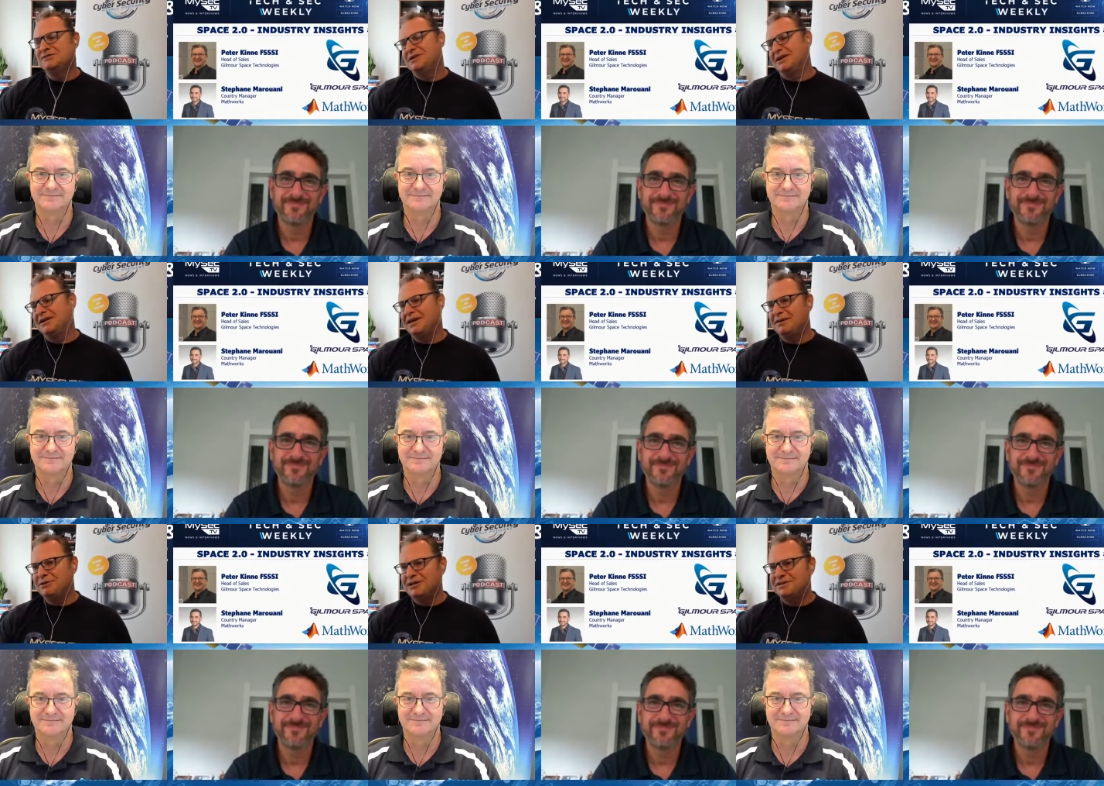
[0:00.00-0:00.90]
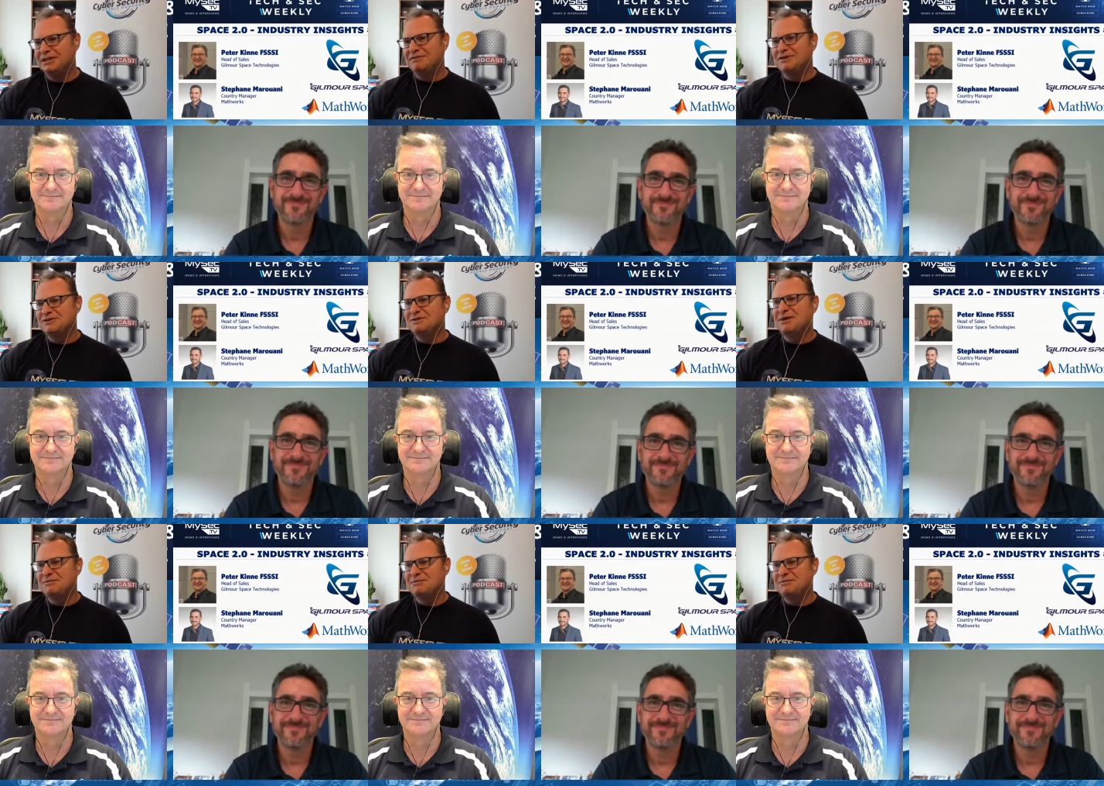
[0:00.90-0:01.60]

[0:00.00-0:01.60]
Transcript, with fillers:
Speaker 1: is like, okay, well, that's a given. So